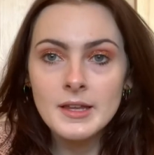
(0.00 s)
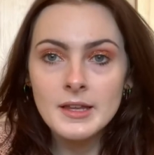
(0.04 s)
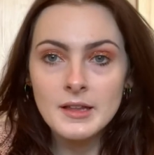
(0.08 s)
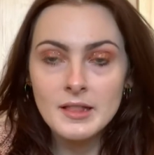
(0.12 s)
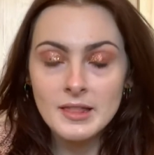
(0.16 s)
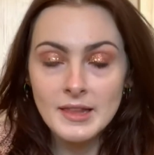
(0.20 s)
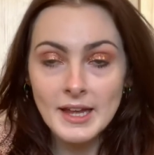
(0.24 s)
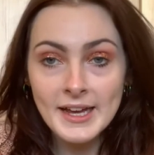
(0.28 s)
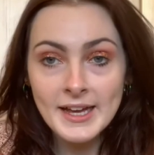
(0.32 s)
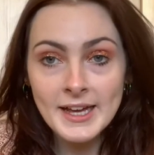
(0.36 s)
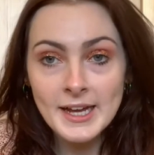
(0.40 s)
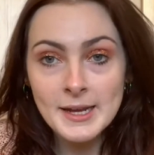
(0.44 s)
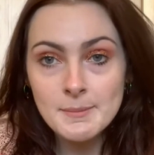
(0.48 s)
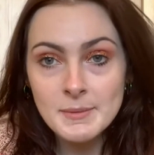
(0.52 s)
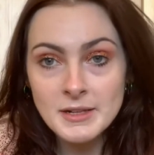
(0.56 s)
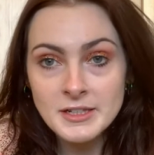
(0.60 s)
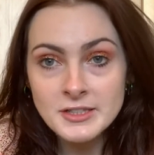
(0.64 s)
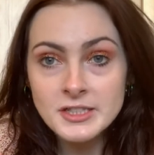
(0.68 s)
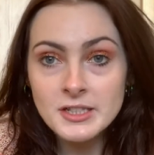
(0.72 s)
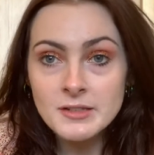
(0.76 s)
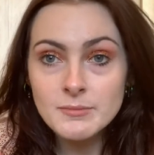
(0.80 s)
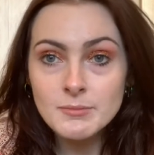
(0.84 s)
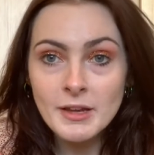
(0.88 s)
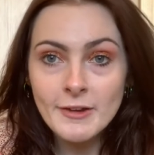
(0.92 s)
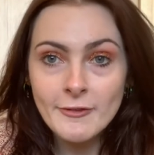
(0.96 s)
Like I
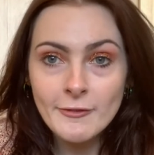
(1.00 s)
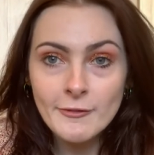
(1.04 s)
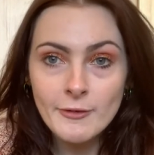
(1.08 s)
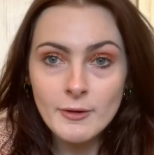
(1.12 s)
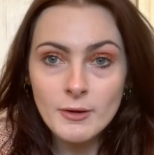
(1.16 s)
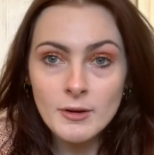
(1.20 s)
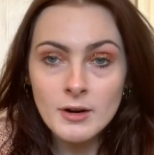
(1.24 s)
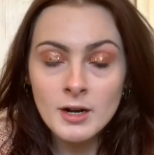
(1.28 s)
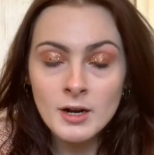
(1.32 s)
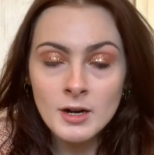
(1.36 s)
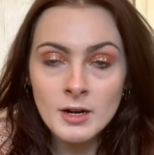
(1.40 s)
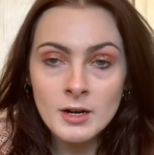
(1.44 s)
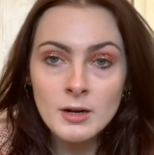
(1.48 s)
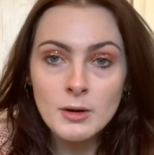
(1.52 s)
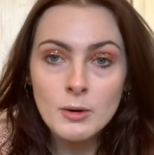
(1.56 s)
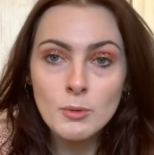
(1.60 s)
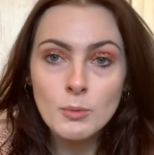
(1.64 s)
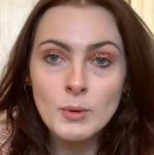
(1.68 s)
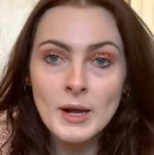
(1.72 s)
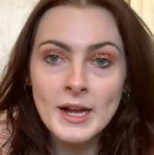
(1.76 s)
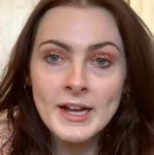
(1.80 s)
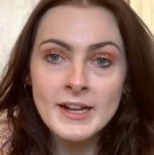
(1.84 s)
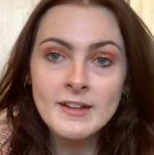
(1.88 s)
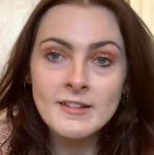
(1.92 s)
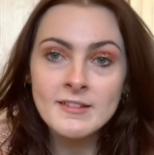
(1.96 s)
mentioned before,
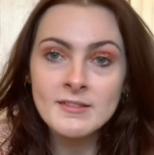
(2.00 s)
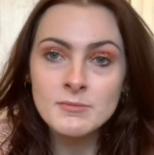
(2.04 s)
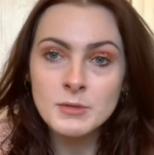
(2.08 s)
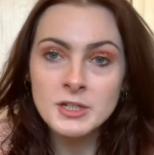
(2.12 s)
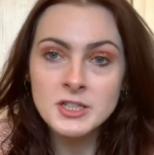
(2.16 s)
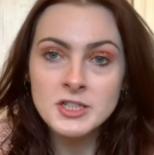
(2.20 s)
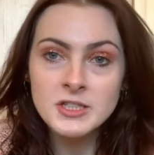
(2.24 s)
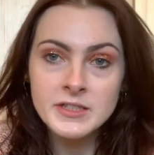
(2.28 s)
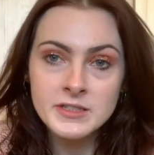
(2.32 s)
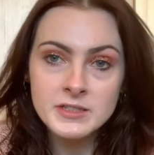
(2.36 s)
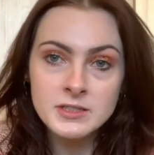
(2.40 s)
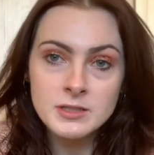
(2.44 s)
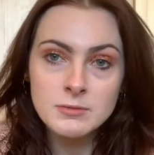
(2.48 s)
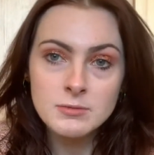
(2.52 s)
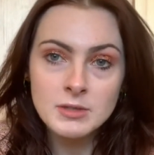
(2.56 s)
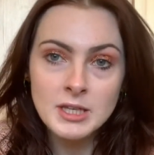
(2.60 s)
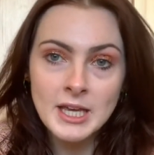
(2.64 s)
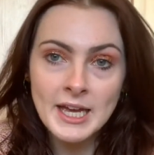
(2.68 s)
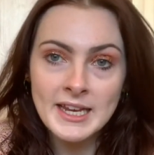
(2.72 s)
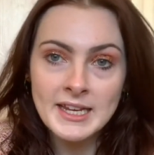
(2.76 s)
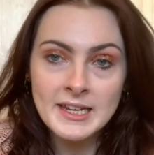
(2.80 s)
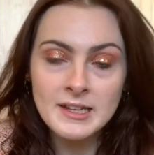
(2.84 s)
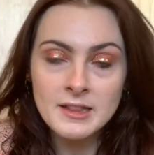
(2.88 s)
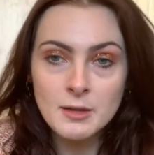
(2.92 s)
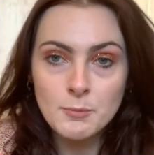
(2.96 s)
write as much as you
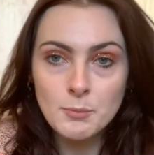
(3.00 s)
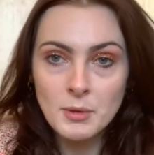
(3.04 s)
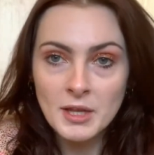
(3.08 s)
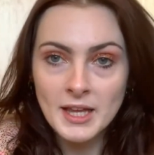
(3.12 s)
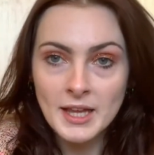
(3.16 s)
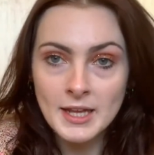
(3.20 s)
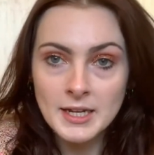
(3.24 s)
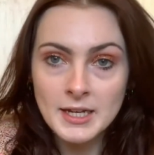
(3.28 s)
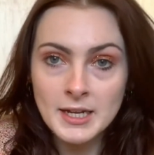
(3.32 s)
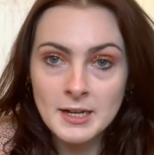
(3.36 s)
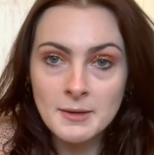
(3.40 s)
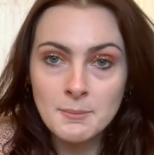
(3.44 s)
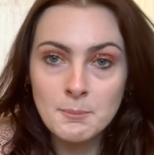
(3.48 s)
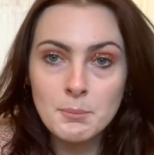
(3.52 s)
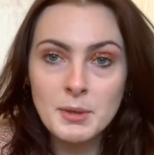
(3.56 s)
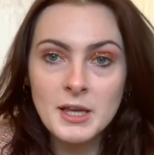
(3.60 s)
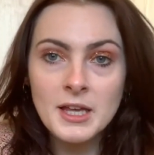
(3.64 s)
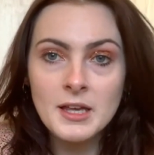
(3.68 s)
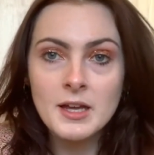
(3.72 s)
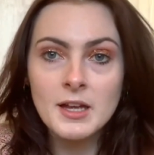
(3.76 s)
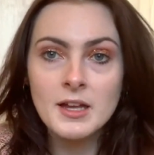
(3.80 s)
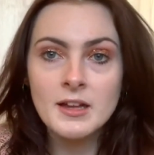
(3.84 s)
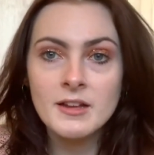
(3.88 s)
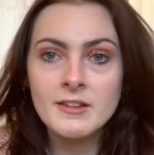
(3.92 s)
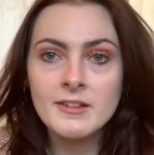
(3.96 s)
can in the beginning,
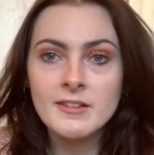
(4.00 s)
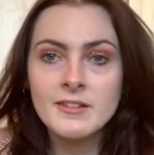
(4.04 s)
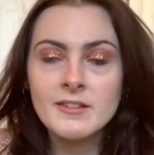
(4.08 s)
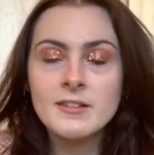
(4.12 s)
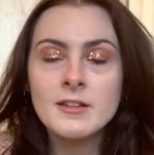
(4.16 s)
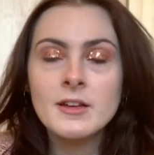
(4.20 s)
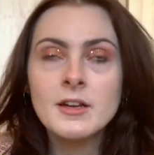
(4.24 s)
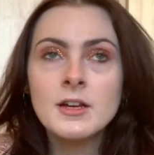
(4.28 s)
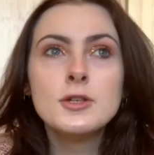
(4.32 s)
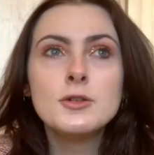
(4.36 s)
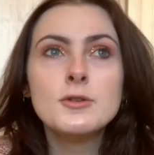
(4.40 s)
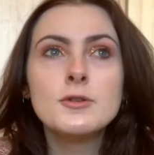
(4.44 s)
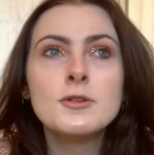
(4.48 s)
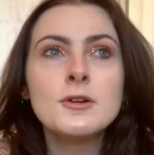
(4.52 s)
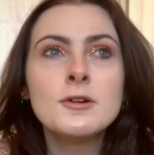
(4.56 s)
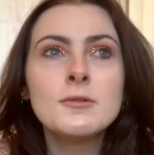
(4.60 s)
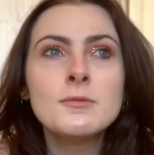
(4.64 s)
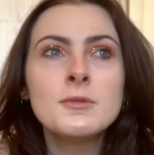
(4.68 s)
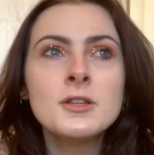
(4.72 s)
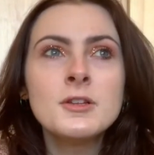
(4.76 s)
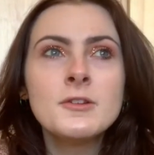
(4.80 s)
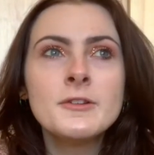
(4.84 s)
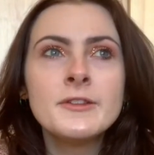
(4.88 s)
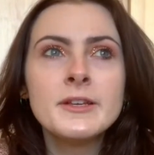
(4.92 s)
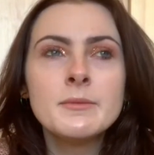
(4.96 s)
because you don't
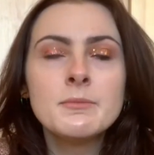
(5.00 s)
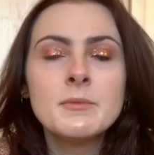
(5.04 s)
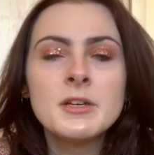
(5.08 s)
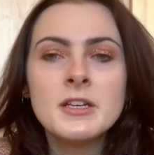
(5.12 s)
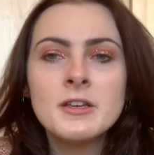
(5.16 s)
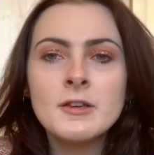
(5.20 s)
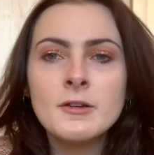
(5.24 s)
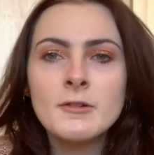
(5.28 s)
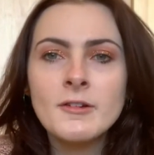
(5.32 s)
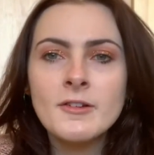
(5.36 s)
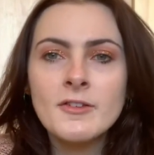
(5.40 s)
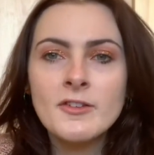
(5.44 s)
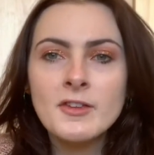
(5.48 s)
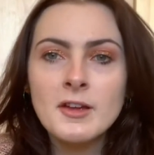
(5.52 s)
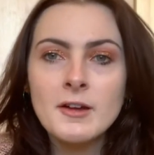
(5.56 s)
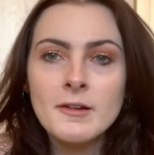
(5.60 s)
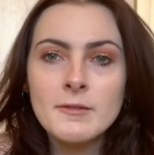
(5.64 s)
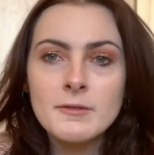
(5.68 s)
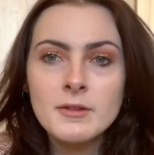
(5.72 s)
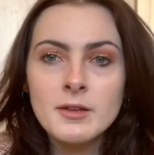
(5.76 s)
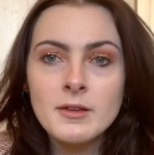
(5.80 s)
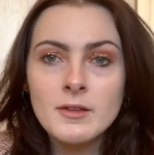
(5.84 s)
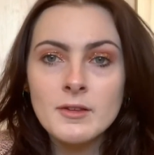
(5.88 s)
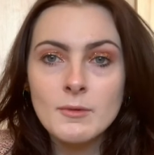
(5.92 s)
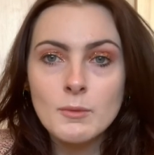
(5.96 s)
want to limit
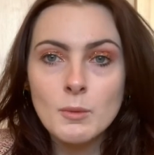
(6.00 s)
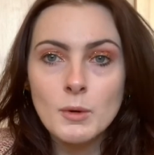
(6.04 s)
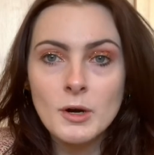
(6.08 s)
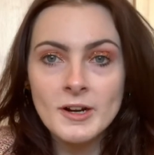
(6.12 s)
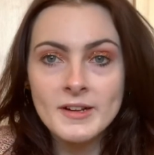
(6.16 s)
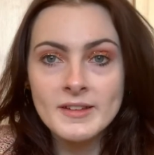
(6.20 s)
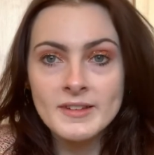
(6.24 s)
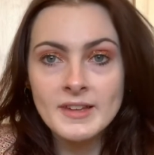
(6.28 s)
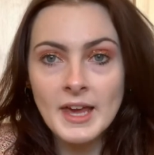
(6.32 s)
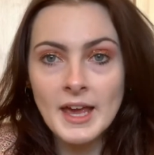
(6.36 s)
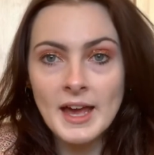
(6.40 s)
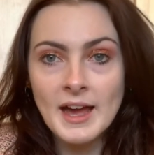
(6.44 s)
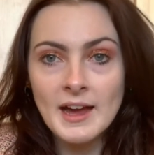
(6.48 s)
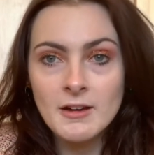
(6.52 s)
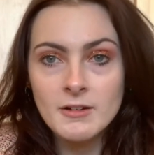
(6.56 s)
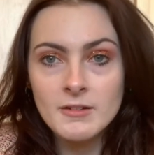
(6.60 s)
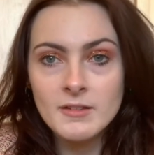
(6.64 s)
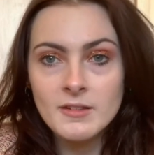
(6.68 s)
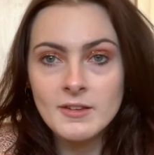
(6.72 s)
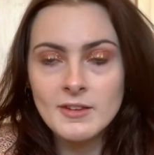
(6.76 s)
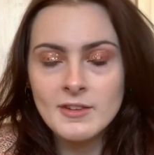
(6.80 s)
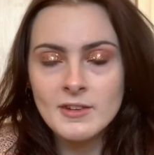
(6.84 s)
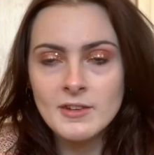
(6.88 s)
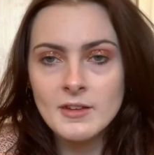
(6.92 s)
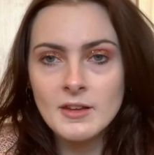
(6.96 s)
yourself to the word
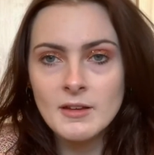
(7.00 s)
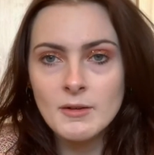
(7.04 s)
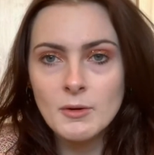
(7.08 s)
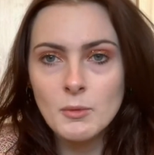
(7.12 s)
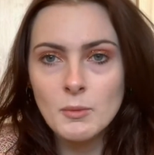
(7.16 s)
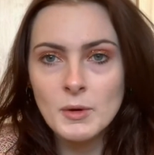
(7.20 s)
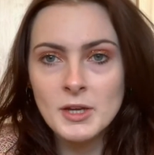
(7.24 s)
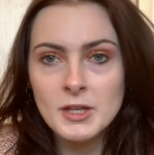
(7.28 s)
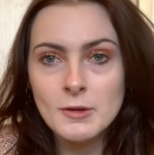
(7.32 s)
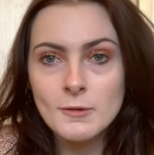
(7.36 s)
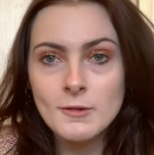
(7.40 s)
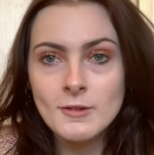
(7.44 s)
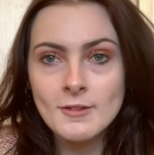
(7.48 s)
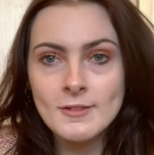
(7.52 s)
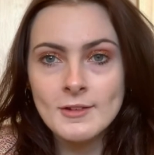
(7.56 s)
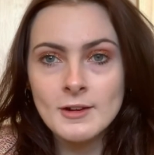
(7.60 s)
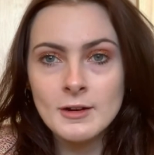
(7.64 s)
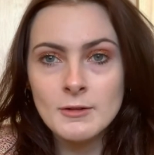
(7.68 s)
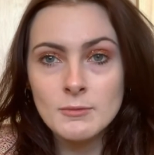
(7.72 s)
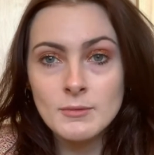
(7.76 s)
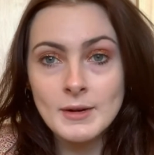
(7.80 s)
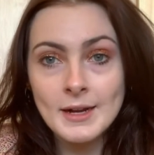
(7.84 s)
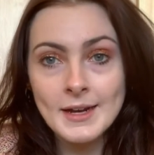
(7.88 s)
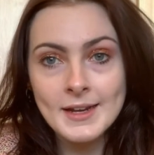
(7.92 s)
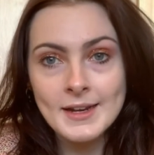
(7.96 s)
count when you
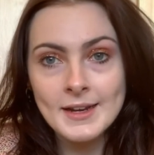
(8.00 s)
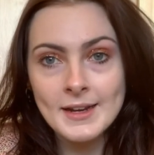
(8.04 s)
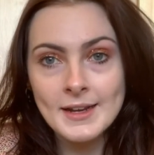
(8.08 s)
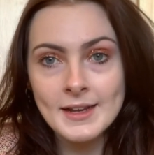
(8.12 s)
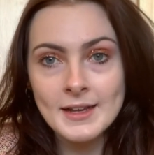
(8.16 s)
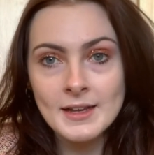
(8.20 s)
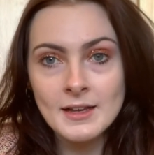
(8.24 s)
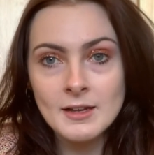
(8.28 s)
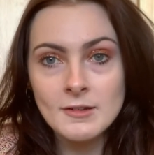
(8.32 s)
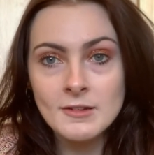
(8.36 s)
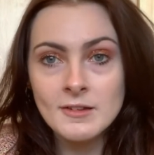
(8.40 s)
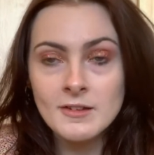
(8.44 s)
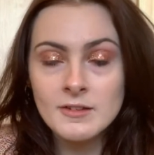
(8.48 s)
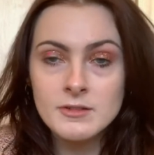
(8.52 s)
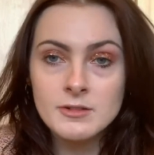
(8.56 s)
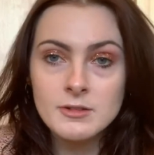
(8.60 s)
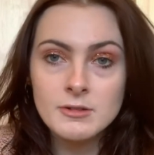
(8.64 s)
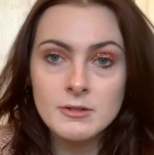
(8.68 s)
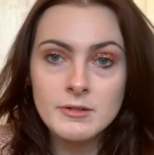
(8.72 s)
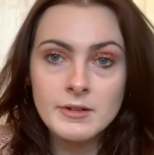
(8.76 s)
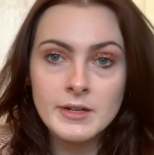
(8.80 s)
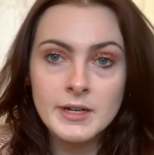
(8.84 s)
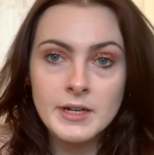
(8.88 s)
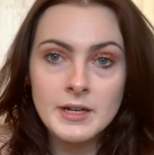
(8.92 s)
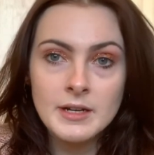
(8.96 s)
start writing a
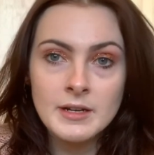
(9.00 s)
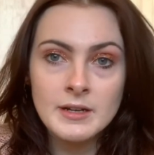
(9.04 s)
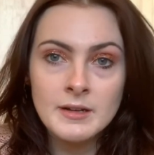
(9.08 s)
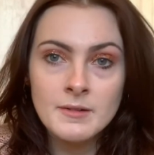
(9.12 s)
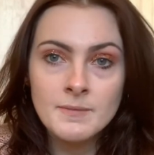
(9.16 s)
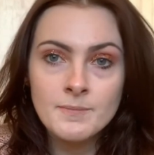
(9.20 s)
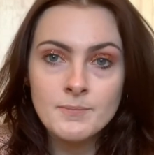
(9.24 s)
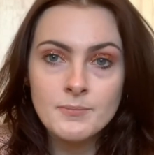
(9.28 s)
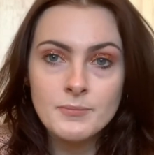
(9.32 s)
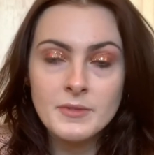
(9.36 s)
story.